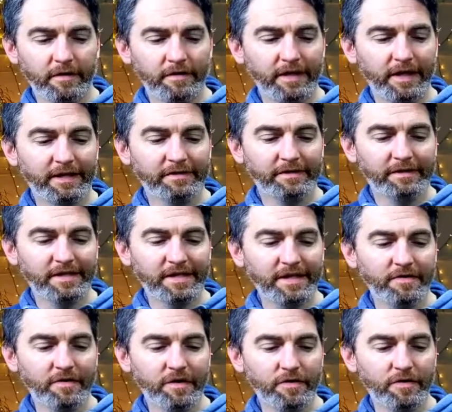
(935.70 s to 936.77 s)
then
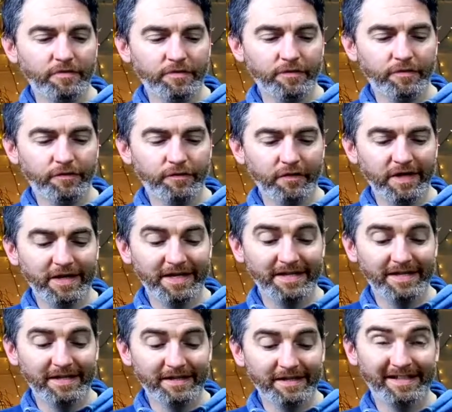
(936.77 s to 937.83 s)
0, 3,
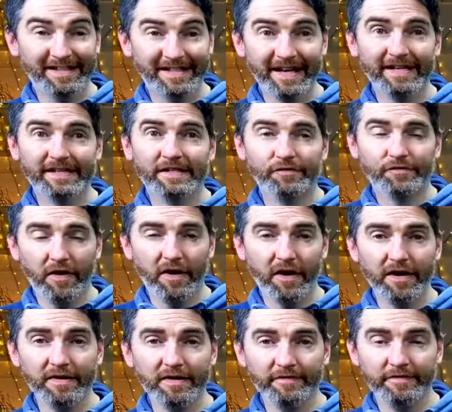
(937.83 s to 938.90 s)
6,
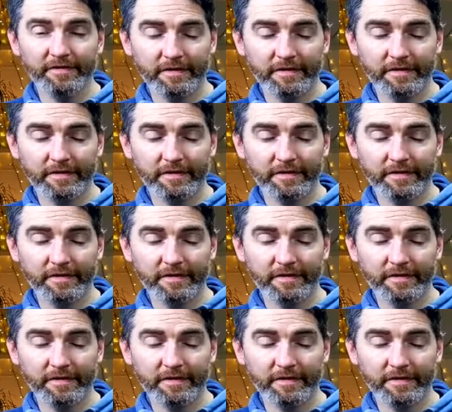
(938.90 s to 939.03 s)
5,